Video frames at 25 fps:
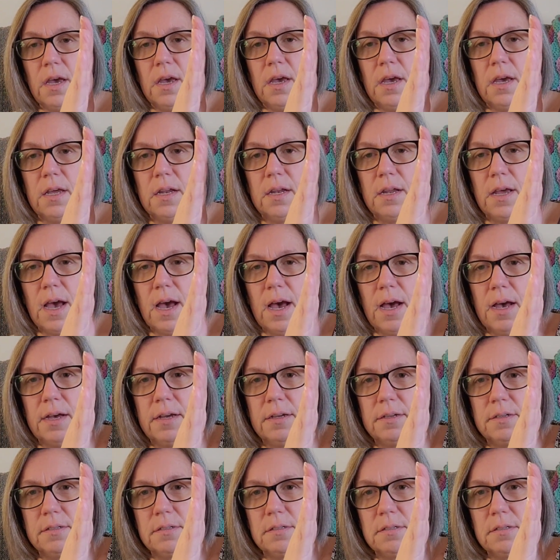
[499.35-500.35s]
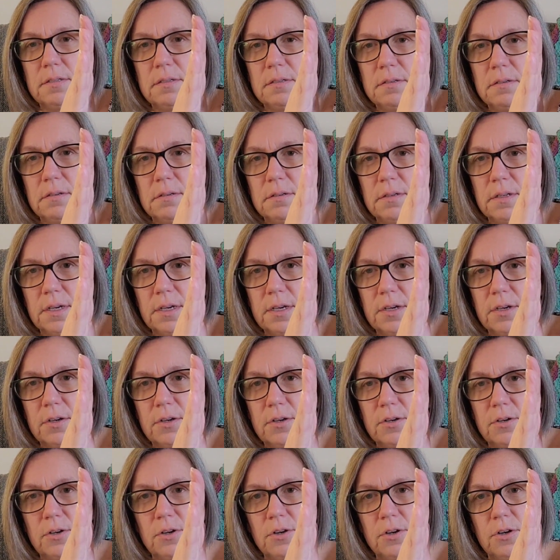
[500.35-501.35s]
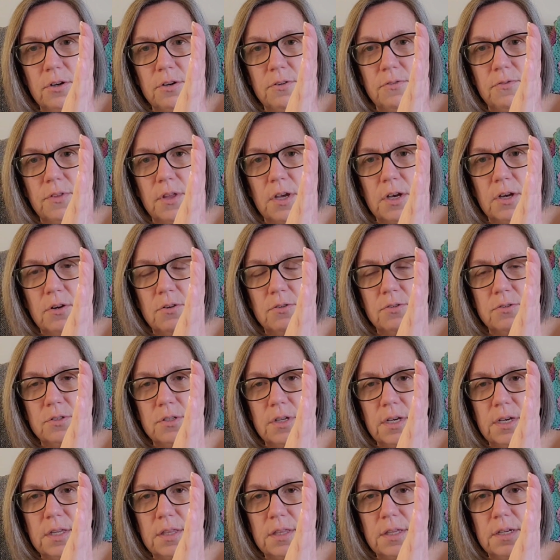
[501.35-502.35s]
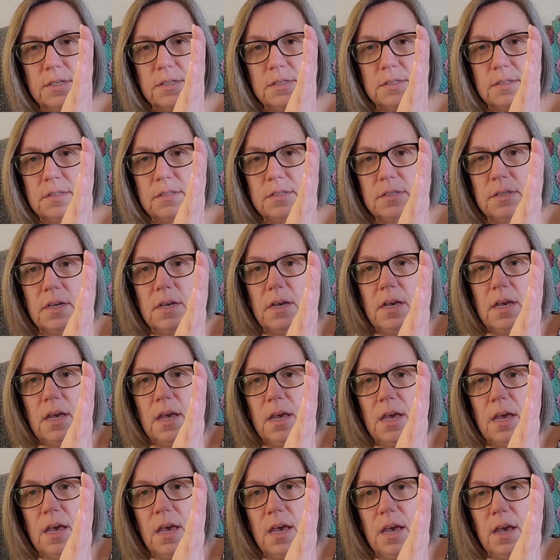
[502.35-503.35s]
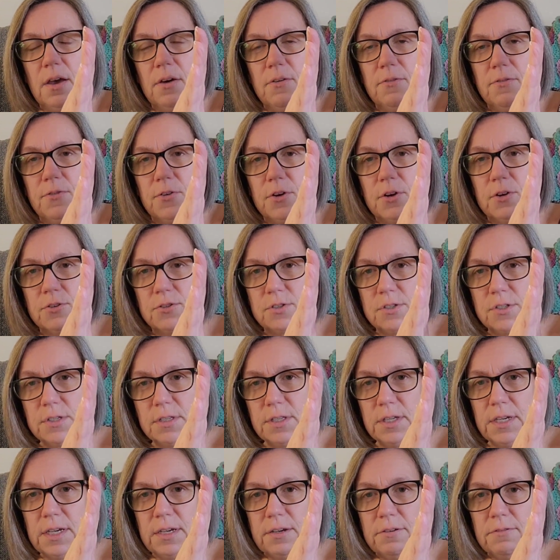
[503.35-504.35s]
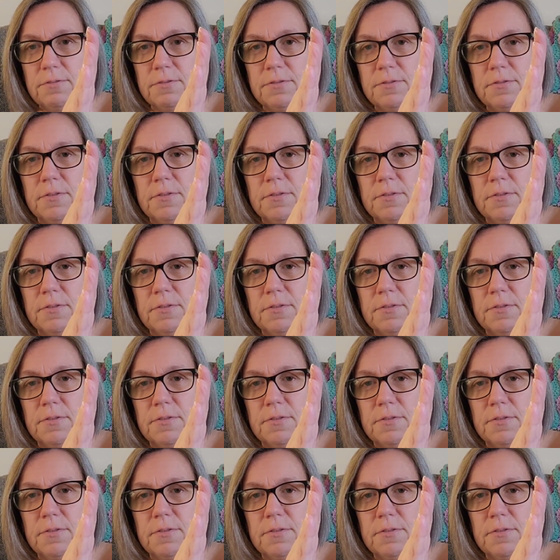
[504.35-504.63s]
it has like a curve that goes like this for your sleeve.